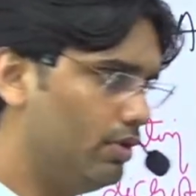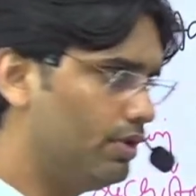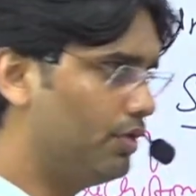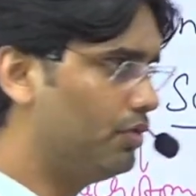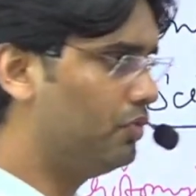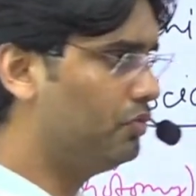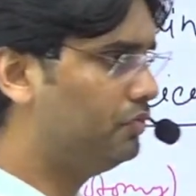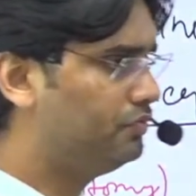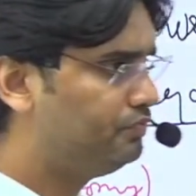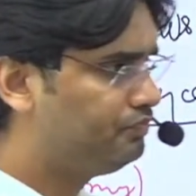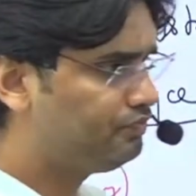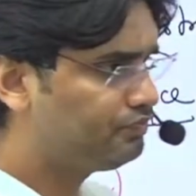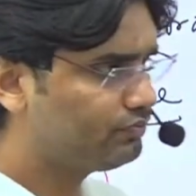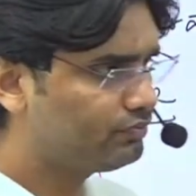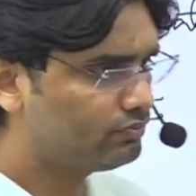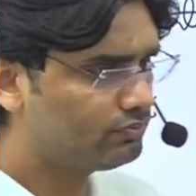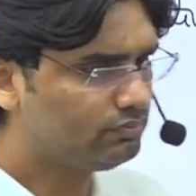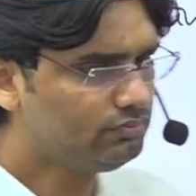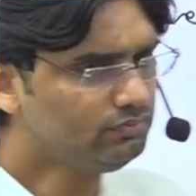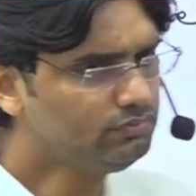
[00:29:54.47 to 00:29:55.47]
you,
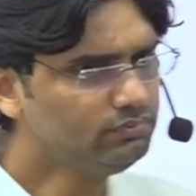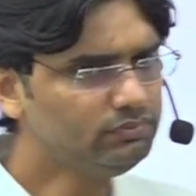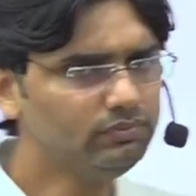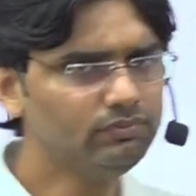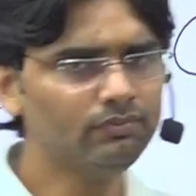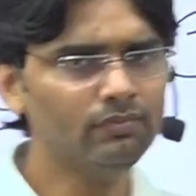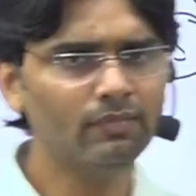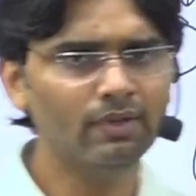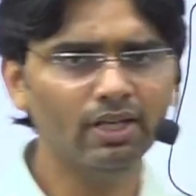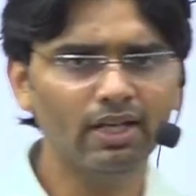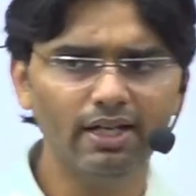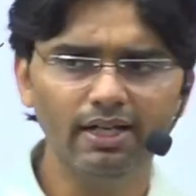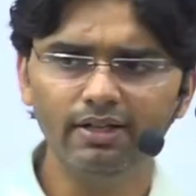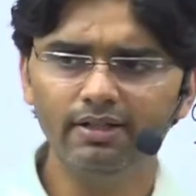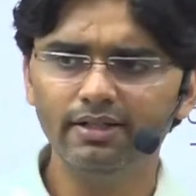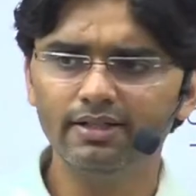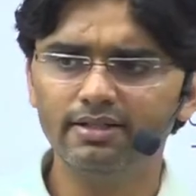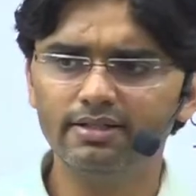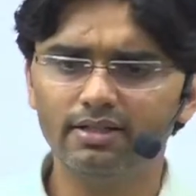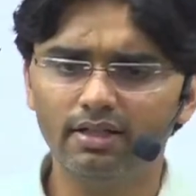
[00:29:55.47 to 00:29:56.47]
it
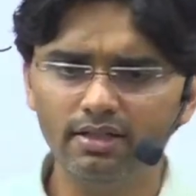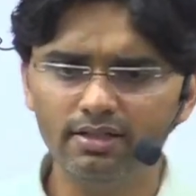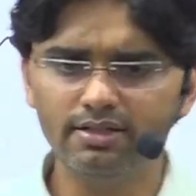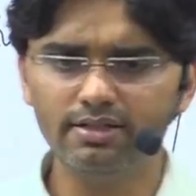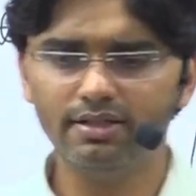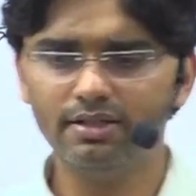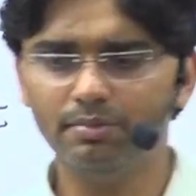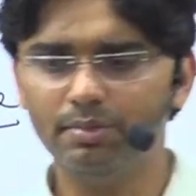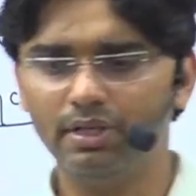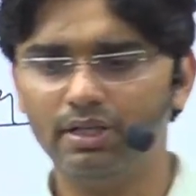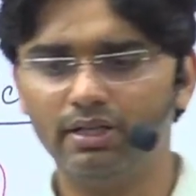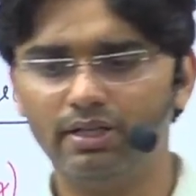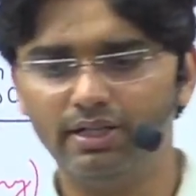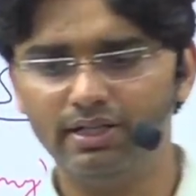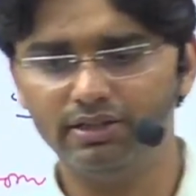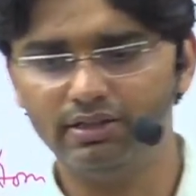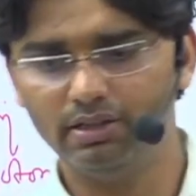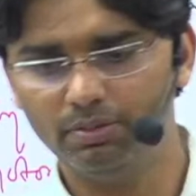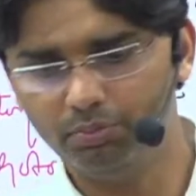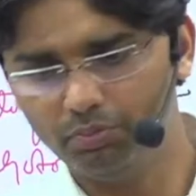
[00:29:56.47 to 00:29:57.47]
is ultimately
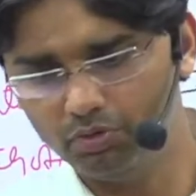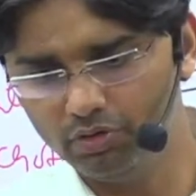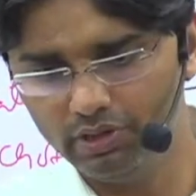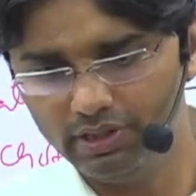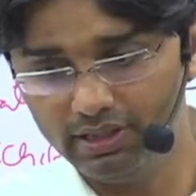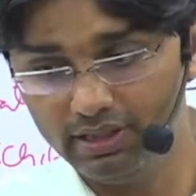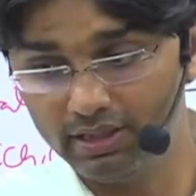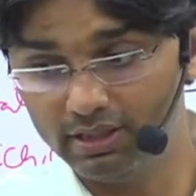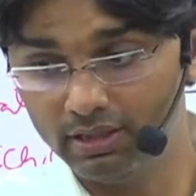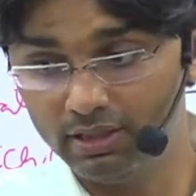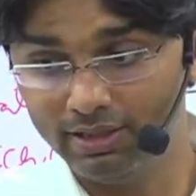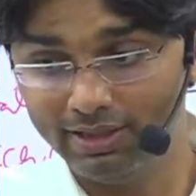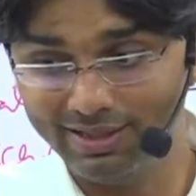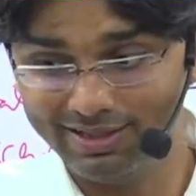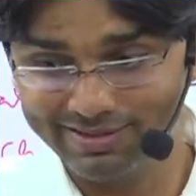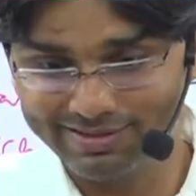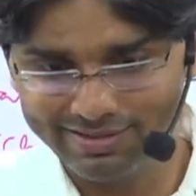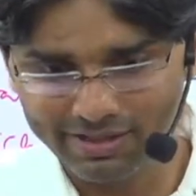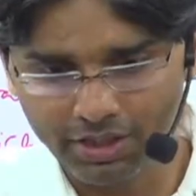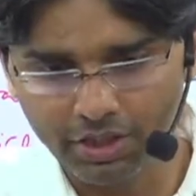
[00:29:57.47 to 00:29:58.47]
the political
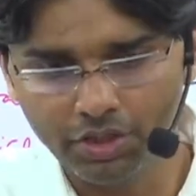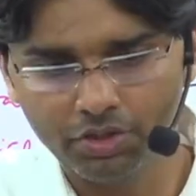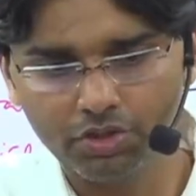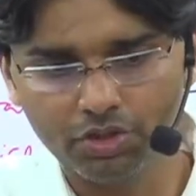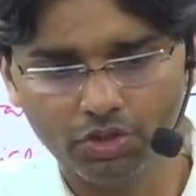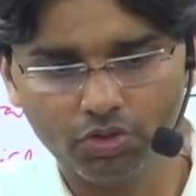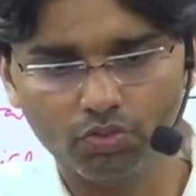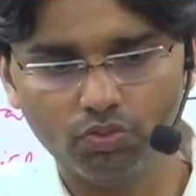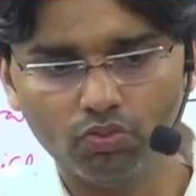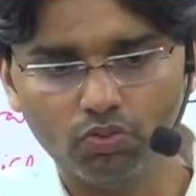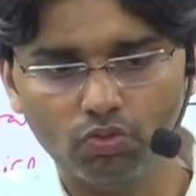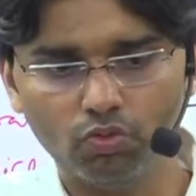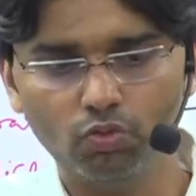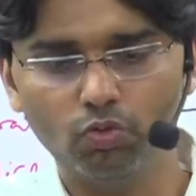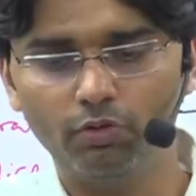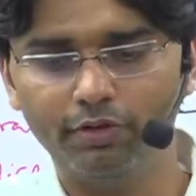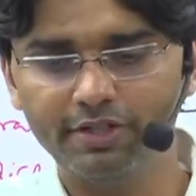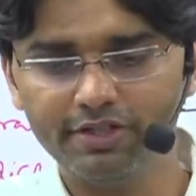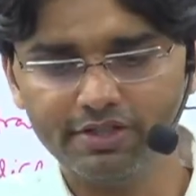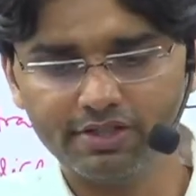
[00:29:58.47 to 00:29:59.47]
executive who
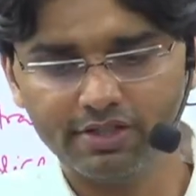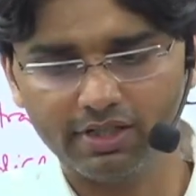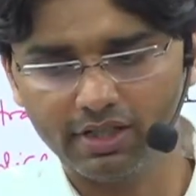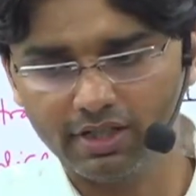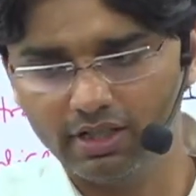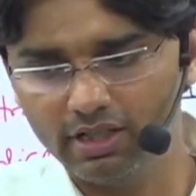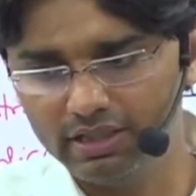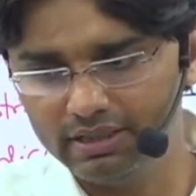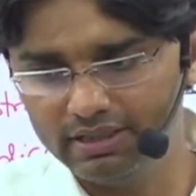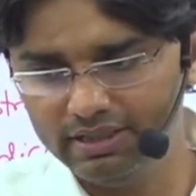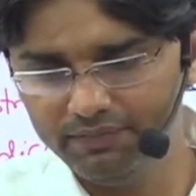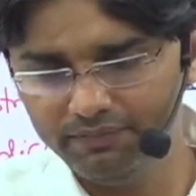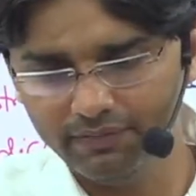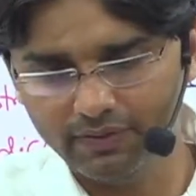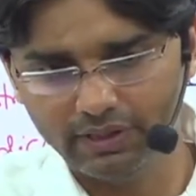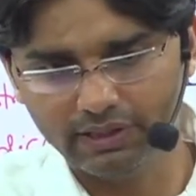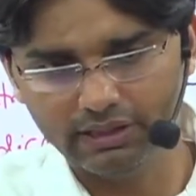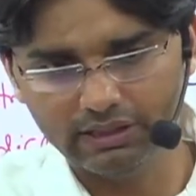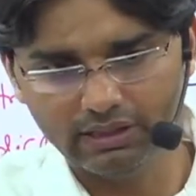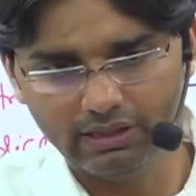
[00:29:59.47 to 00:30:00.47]
is taking the
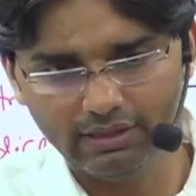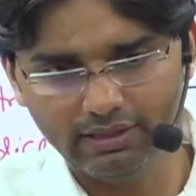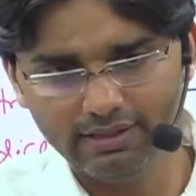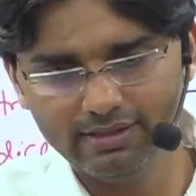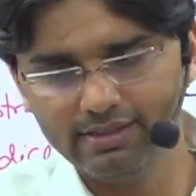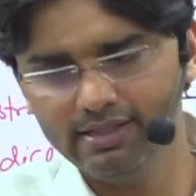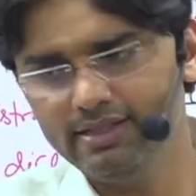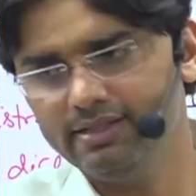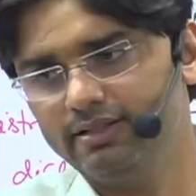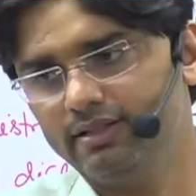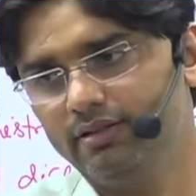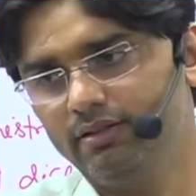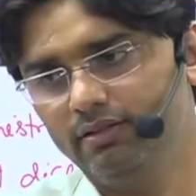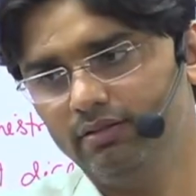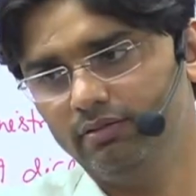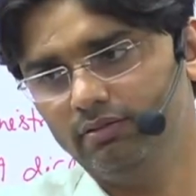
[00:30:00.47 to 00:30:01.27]
final decision.